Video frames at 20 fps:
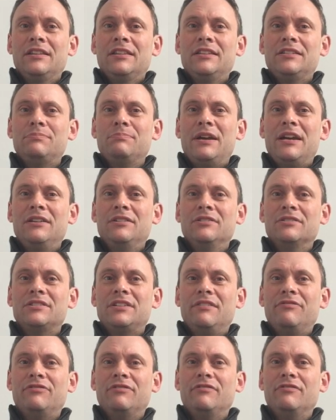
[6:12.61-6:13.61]
This may look
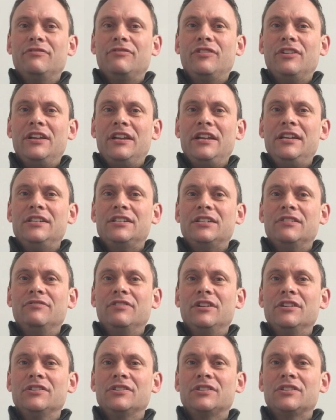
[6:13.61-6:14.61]
different for each of
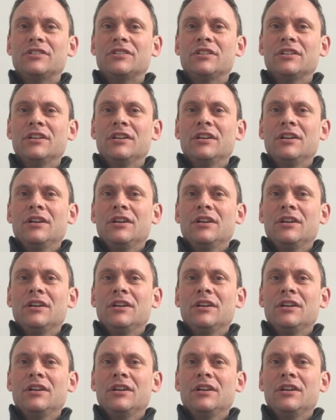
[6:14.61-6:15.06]
us,